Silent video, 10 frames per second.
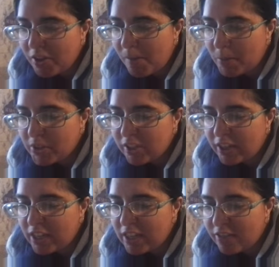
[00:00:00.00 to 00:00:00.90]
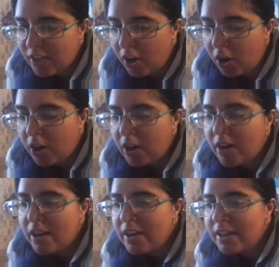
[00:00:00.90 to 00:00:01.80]
I'm also liking that they are
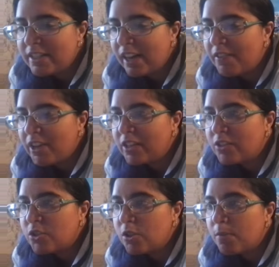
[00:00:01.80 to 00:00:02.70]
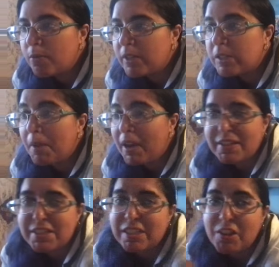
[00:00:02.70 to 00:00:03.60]
diving into Marie's
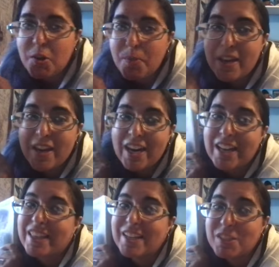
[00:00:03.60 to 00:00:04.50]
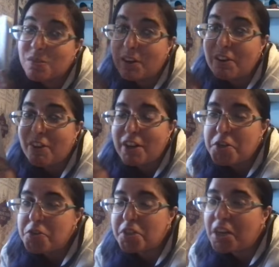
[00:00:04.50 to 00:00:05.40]
past a little bit, and I think it's very, very
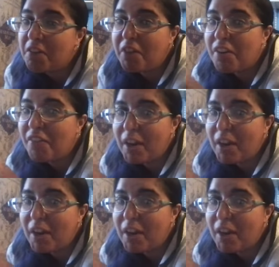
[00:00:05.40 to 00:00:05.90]
interesting and very, very